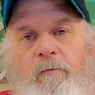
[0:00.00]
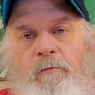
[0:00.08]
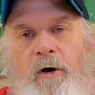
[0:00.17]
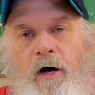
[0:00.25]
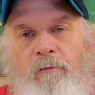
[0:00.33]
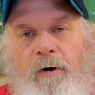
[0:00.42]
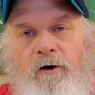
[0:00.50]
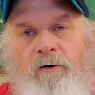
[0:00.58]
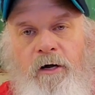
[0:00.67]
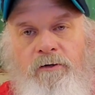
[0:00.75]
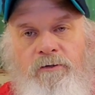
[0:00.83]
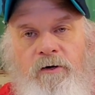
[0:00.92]
pop out
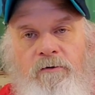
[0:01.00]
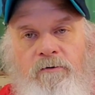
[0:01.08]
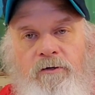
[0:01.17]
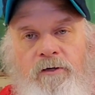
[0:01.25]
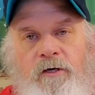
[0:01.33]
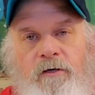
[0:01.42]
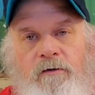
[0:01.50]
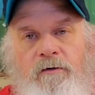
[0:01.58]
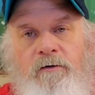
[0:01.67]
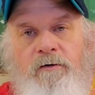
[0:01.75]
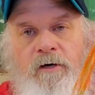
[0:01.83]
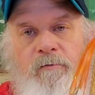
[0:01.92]
in that skirt. Look at that.
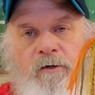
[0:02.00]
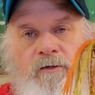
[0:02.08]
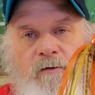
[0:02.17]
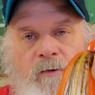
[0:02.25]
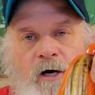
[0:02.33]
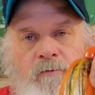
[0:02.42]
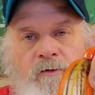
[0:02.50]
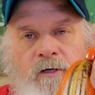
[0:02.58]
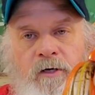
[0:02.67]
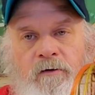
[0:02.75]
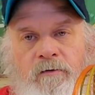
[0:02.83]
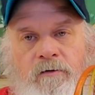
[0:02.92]
Look how much it pops it
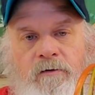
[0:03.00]
out.